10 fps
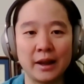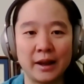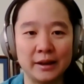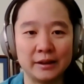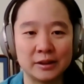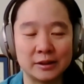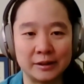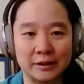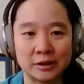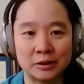And
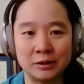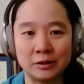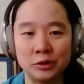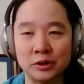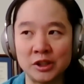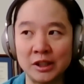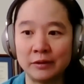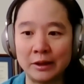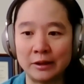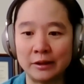this, to
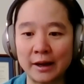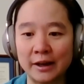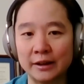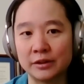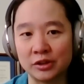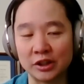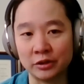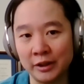achieve that kind of structure,